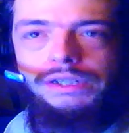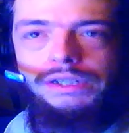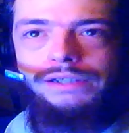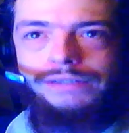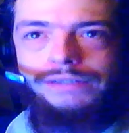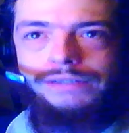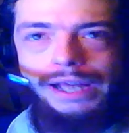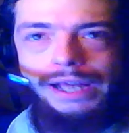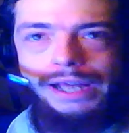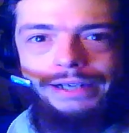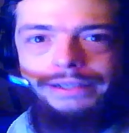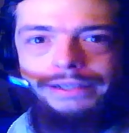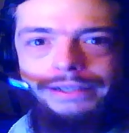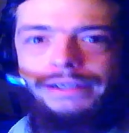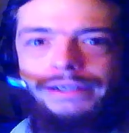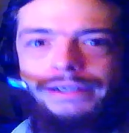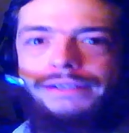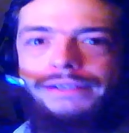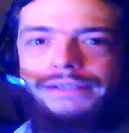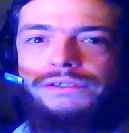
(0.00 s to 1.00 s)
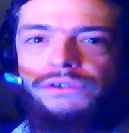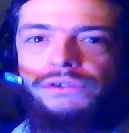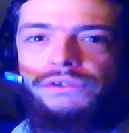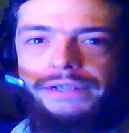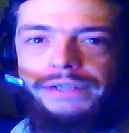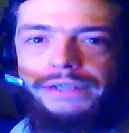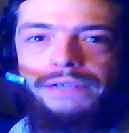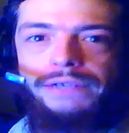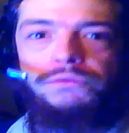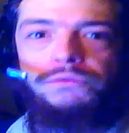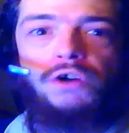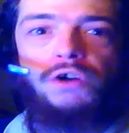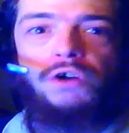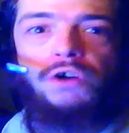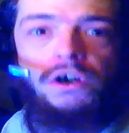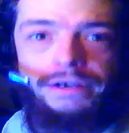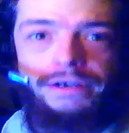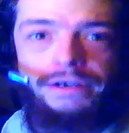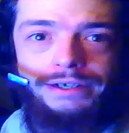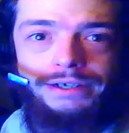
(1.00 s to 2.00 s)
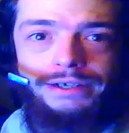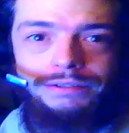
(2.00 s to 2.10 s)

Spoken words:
That is doing it wrong.